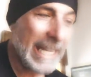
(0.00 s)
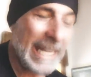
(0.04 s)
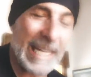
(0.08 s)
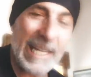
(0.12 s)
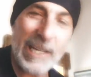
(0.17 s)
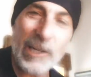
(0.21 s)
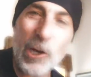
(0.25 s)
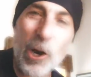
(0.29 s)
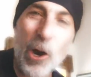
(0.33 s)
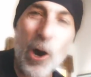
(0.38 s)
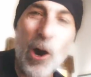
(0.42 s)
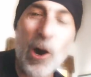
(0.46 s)

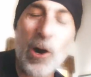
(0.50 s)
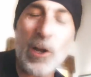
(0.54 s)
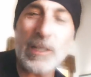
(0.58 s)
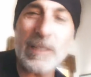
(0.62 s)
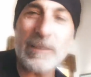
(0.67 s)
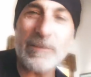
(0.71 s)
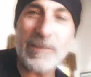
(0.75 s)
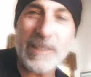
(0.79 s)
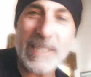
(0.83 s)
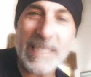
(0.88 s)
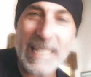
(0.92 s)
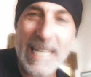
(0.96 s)
And all
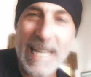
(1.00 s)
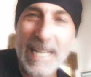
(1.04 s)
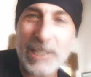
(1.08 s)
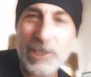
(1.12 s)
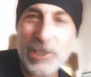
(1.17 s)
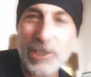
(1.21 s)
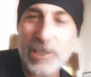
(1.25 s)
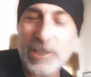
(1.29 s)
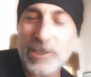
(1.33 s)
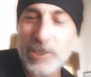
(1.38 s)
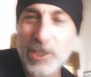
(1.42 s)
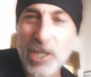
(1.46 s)
of the
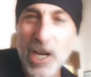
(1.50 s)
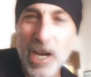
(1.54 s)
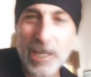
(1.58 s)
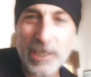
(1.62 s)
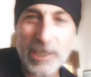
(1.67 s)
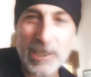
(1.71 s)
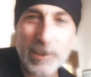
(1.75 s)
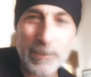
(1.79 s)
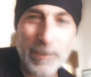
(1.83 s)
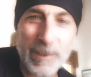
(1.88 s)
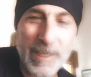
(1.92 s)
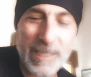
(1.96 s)
ancient
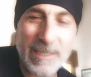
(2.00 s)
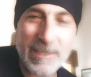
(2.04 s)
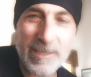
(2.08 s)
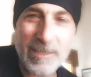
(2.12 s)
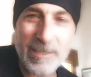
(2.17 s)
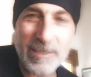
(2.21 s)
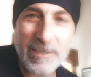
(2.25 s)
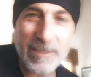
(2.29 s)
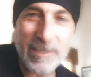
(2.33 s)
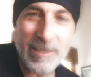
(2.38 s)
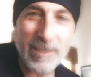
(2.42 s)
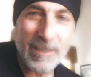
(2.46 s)

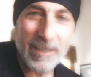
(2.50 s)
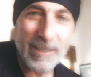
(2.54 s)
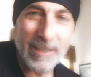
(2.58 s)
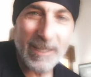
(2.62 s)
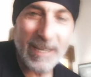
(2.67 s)
documents